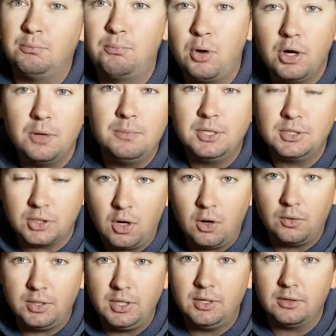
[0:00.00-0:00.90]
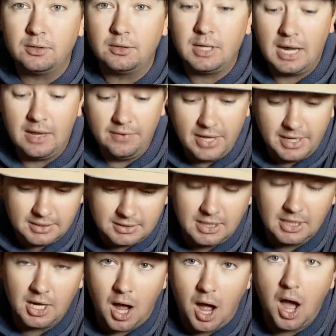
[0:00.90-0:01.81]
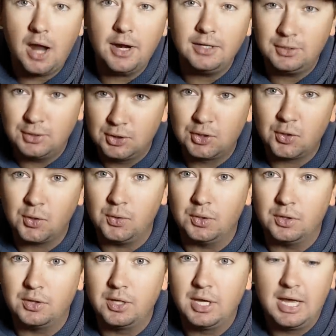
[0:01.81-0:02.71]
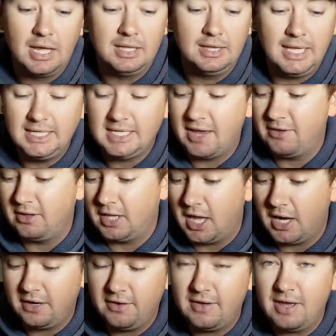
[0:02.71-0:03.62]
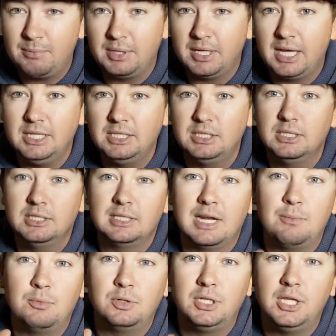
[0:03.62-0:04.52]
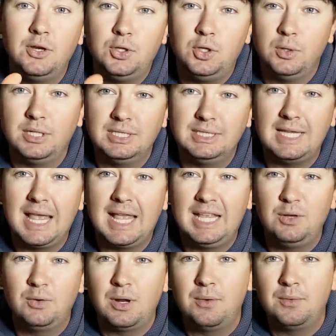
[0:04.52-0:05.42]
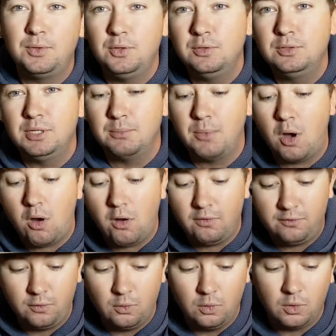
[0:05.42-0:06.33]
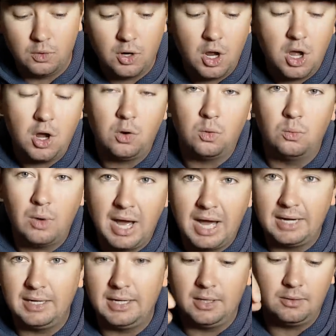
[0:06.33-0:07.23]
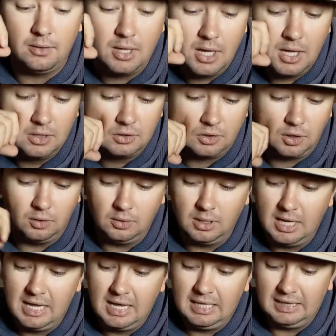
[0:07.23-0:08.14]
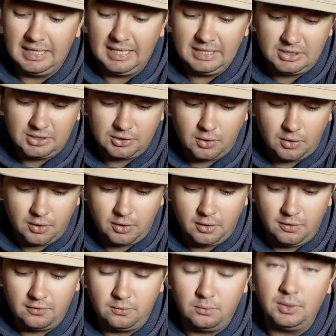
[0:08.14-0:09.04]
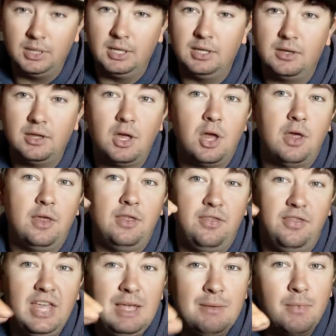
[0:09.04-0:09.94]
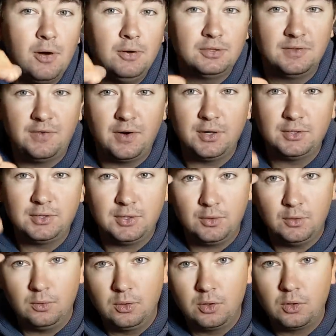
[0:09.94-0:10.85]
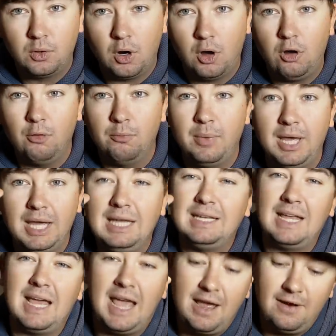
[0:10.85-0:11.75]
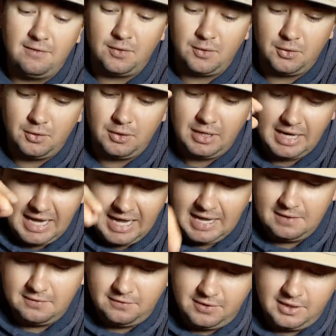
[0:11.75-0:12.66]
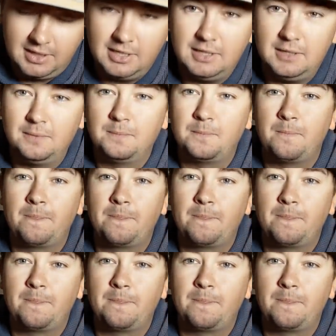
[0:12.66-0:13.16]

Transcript: pretty much all year. And that's the honest truth. These have a lot of applications, and I'm going to tell you exactly what I would use them all for right now. So let's start off with the most versatile crawl bait ever invented,